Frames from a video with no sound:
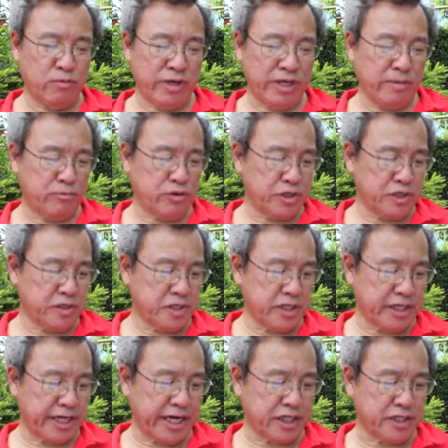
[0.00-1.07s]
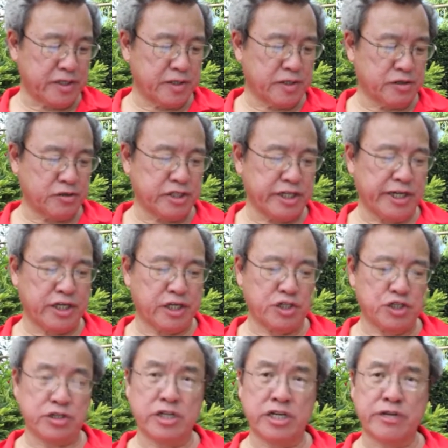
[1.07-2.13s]
what emergency actions to take
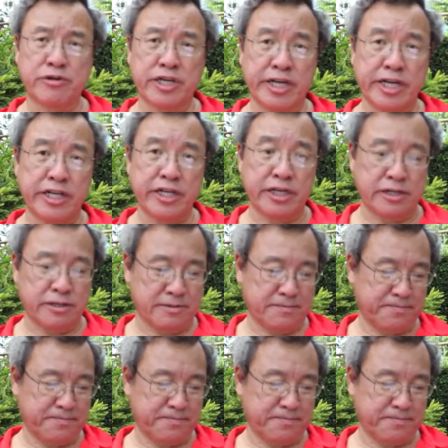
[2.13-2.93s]
should a hurricane hit.